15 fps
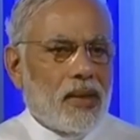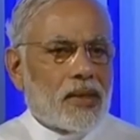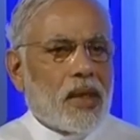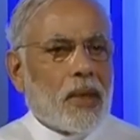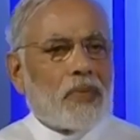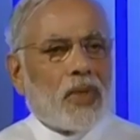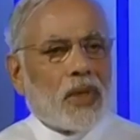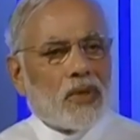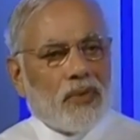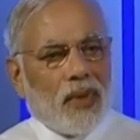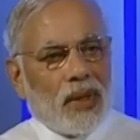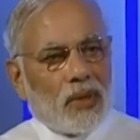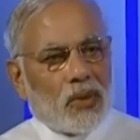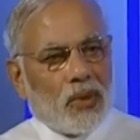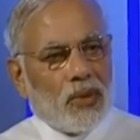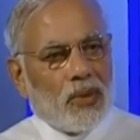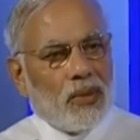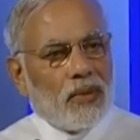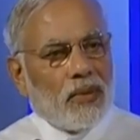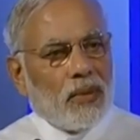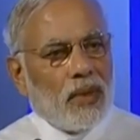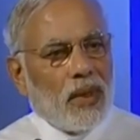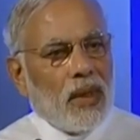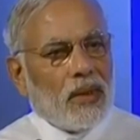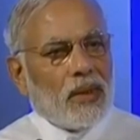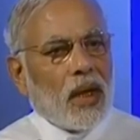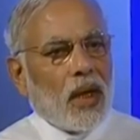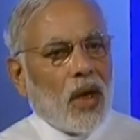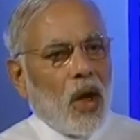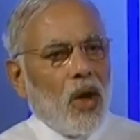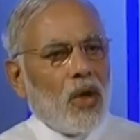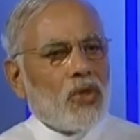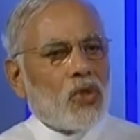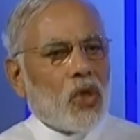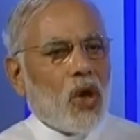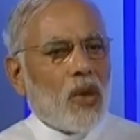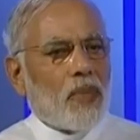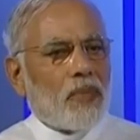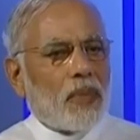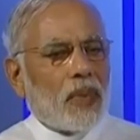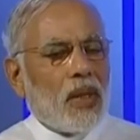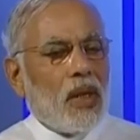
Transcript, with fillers: subsequent to the launch of